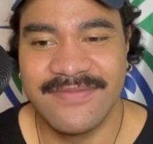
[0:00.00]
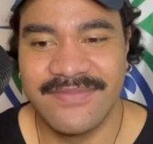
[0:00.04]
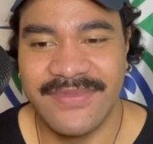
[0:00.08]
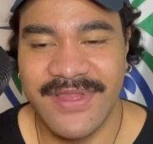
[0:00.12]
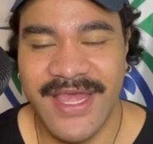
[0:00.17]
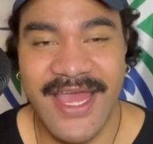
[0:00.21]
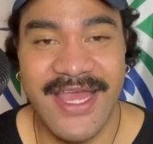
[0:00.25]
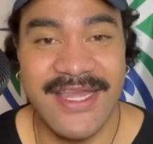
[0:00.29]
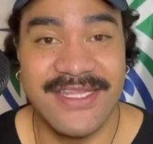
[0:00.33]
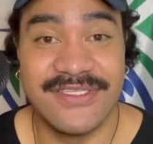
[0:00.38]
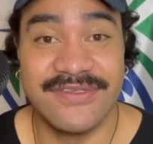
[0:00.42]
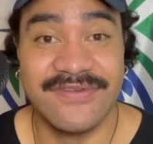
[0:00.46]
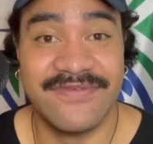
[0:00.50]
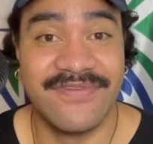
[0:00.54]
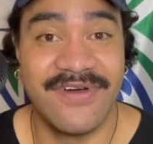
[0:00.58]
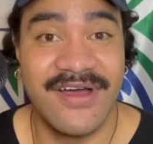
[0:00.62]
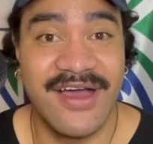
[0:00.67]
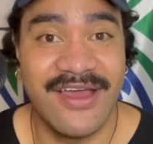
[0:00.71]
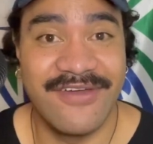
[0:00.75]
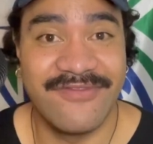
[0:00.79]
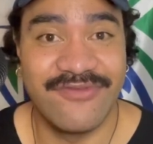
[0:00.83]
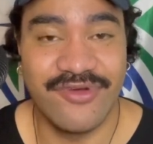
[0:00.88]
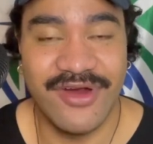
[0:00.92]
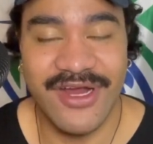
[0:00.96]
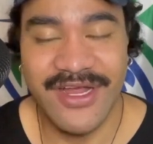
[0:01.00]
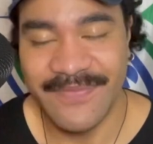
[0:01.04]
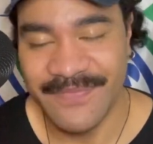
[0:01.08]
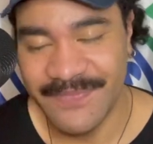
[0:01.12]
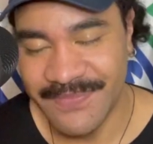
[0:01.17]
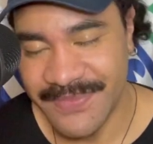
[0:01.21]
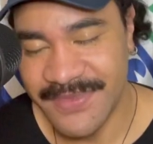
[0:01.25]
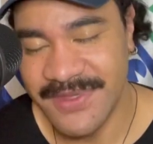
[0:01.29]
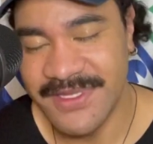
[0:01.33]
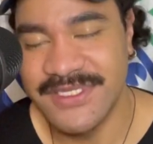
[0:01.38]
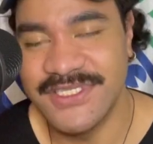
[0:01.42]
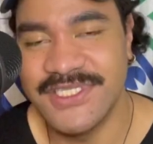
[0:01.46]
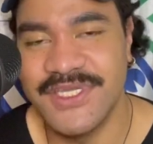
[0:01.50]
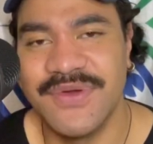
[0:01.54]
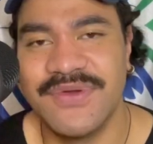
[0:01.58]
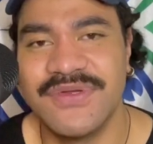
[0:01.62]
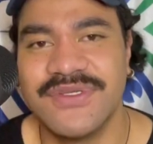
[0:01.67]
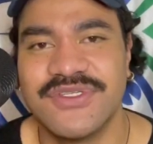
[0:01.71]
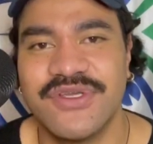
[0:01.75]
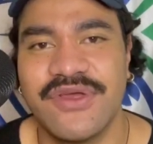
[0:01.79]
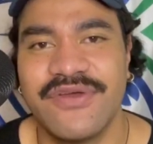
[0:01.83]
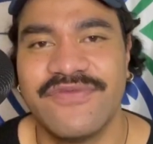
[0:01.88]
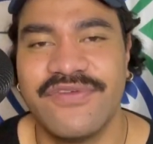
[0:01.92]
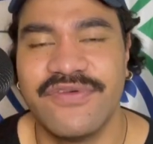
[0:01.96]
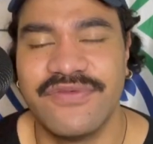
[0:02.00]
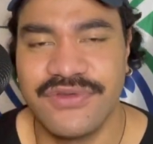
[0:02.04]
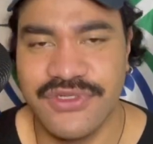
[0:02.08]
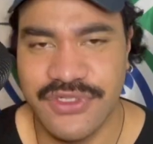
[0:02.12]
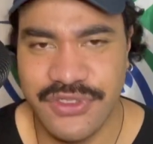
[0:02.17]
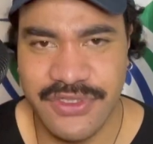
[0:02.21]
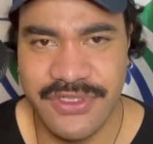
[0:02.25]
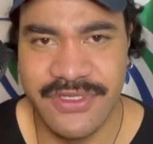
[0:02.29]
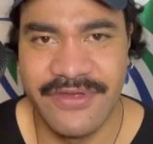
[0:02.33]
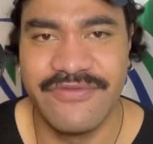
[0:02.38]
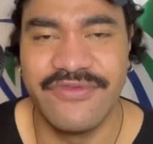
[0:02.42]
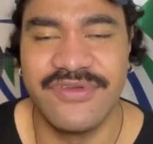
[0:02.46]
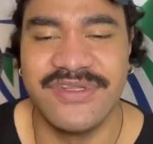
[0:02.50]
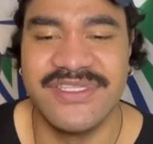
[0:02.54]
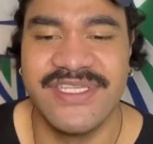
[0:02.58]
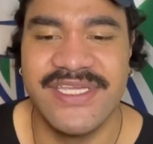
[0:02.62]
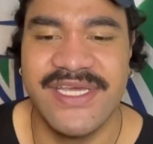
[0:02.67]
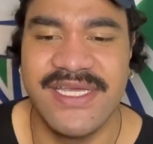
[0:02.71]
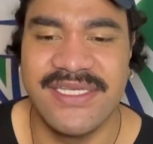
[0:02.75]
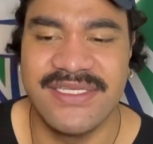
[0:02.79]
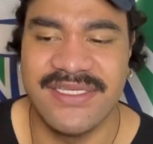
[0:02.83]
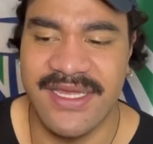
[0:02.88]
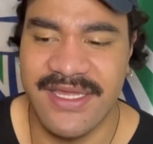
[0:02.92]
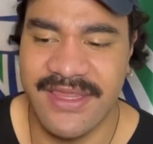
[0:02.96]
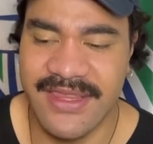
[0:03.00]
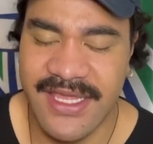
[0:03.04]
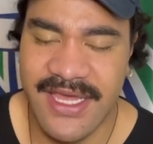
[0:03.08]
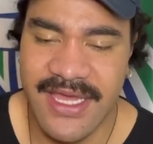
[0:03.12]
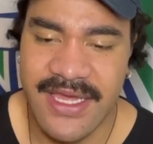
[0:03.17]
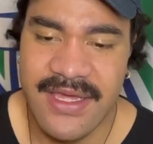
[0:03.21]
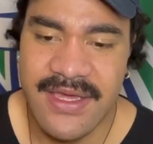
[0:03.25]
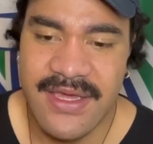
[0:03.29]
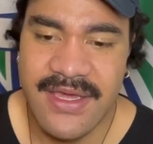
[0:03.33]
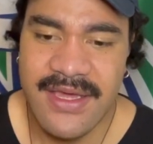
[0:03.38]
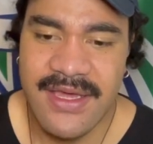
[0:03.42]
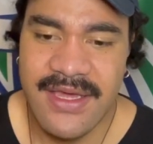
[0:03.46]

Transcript: 8 to 5, right? So on and so forth. There's different tiers like that.